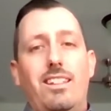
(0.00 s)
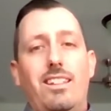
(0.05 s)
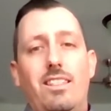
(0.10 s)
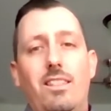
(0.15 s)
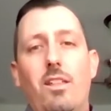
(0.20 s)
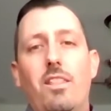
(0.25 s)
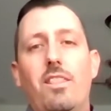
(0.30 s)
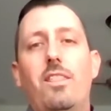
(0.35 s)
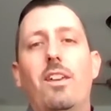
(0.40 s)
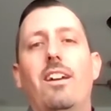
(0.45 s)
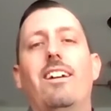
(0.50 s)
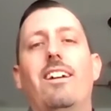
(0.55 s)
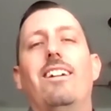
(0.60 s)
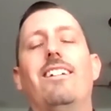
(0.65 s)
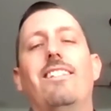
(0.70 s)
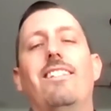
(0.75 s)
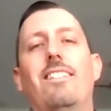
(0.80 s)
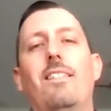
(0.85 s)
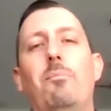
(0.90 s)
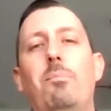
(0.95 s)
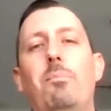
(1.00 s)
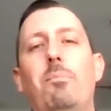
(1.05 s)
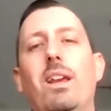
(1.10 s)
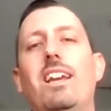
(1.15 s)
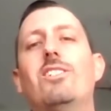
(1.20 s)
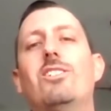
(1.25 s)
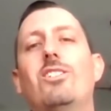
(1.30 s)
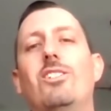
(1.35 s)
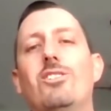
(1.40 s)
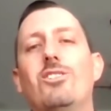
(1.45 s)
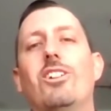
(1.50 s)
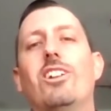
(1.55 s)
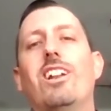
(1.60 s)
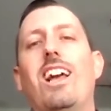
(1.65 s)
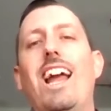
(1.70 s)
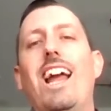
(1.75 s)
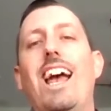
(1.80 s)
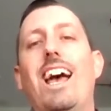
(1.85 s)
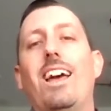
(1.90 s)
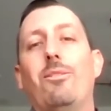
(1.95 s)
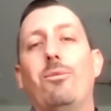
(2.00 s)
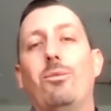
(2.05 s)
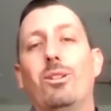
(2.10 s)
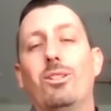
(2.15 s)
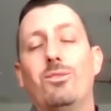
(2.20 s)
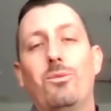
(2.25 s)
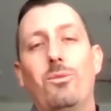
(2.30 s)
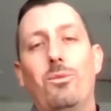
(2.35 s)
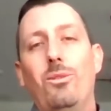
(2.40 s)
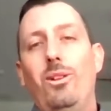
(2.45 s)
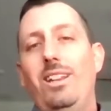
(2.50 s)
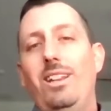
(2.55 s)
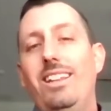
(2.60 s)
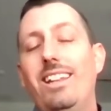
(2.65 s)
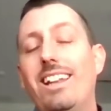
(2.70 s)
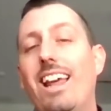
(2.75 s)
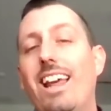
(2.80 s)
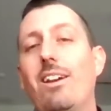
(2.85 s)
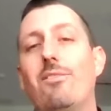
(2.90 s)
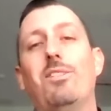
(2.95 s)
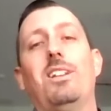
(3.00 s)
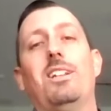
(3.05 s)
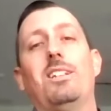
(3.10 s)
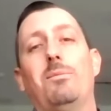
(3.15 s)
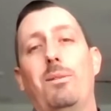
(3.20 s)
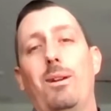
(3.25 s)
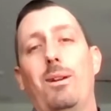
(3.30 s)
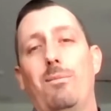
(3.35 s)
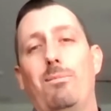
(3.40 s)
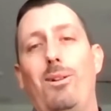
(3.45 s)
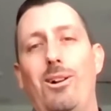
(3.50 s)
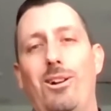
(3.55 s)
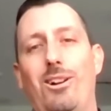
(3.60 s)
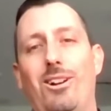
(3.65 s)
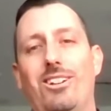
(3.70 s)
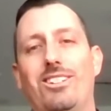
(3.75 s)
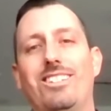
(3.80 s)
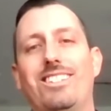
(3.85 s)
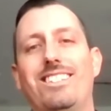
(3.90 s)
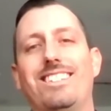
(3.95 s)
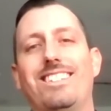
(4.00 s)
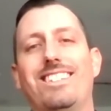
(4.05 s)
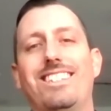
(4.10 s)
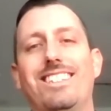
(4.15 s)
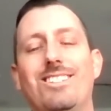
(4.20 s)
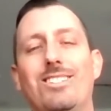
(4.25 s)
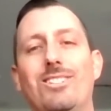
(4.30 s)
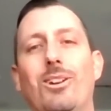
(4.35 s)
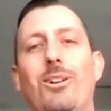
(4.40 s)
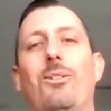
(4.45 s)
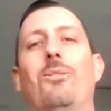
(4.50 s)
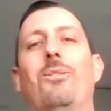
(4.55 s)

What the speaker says: the biggest concern I had was we didn't have any spare parts. So